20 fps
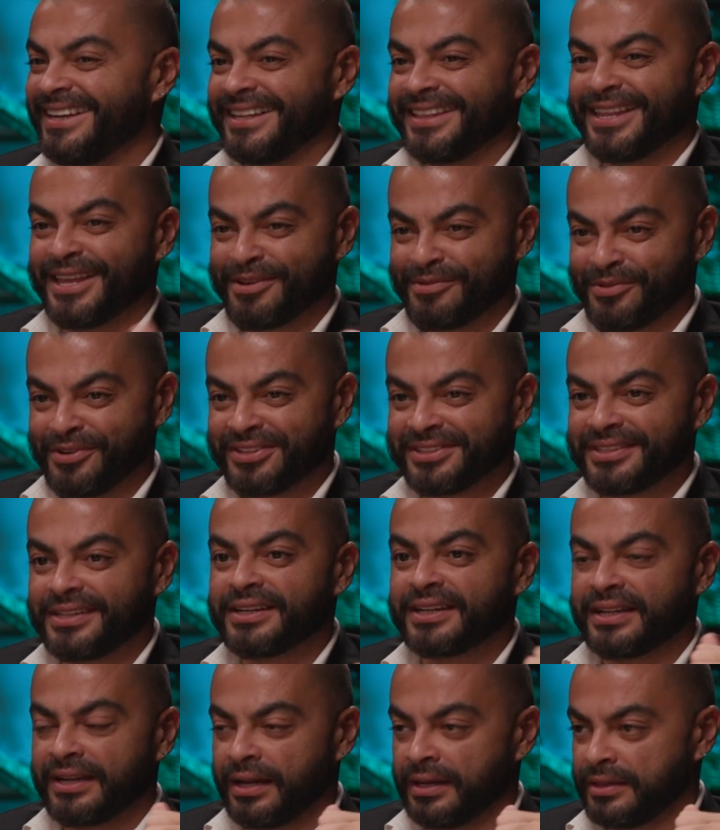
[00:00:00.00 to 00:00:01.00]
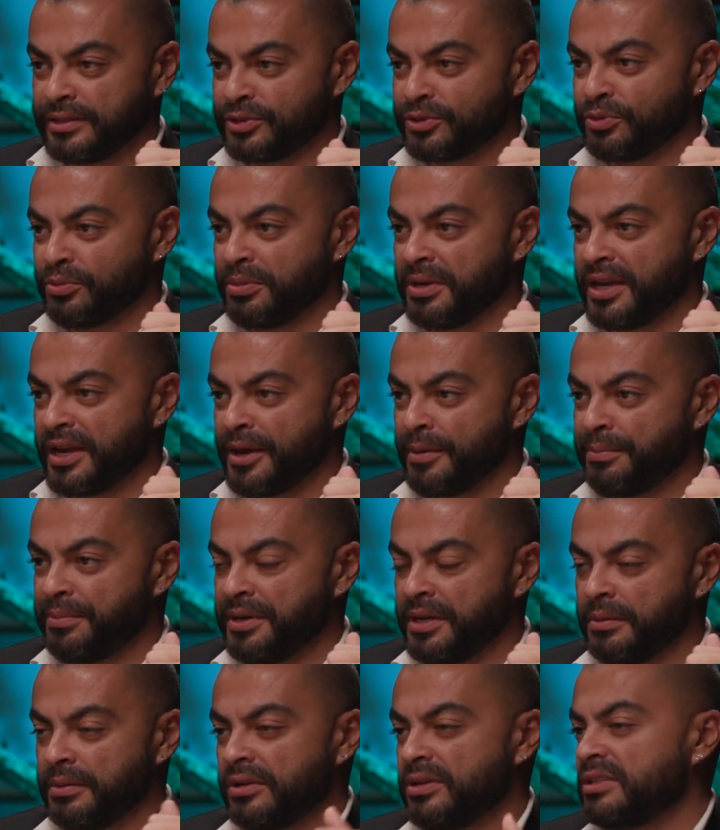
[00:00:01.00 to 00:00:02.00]
They want their clients to be
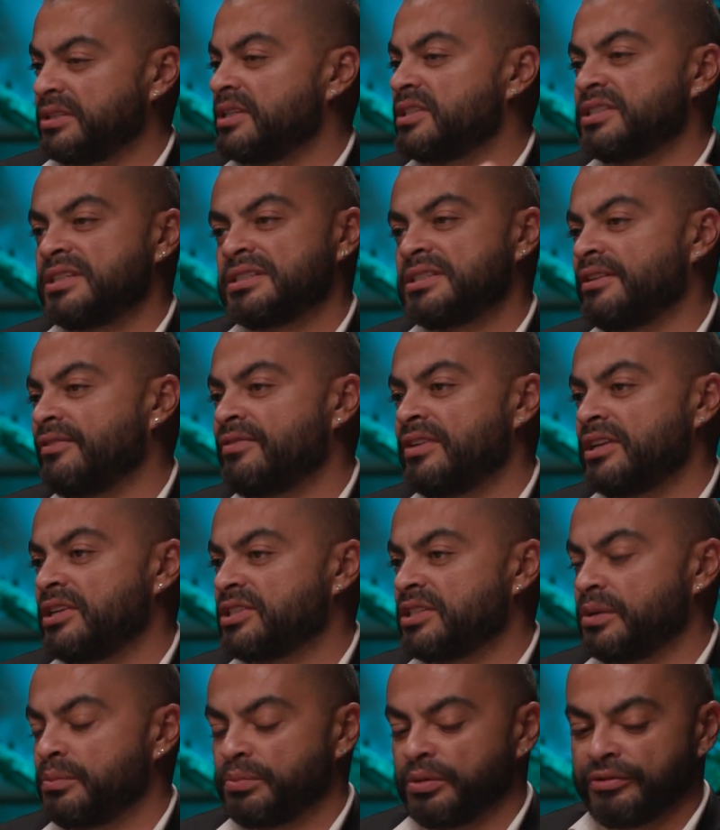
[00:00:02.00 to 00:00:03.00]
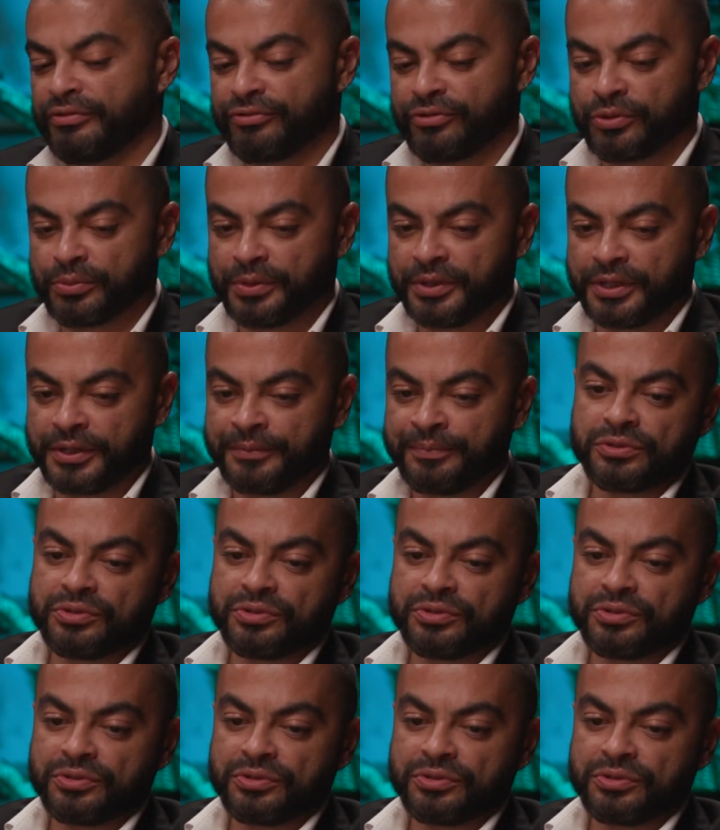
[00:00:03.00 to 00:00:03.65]
happy, because it's a very simple formula.